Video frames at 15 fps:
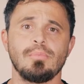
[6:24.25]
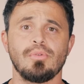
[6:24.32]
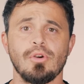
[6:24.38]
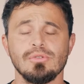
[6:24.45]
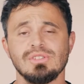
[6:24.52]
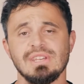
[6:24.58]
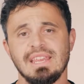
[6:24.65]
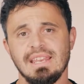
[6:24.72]

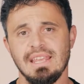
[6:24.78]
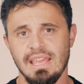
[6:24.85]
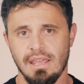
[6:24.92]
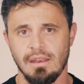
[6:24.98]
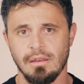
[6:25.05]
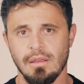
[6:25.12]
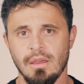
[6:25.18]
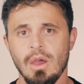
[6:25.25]
protein in
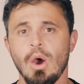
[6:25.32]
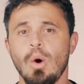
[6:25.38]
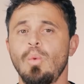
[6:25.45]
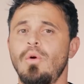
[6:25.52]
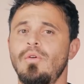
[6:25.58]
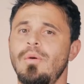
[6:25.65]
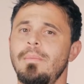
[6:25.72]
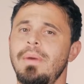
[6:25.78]

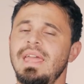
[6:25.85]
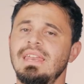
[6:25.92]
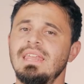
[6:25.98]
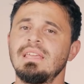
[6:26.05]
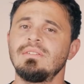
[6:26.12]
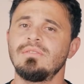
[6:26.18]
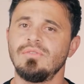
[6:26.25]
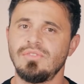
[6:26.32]
while
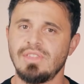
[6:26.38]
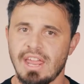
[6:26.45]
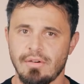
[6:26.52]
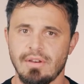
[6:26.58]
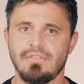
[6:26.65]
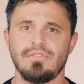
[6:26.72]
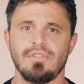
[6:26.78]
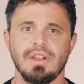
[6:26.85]
remaining
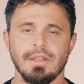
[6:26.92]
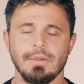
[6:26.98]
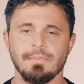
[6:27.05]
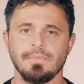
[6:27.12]
dairy-free.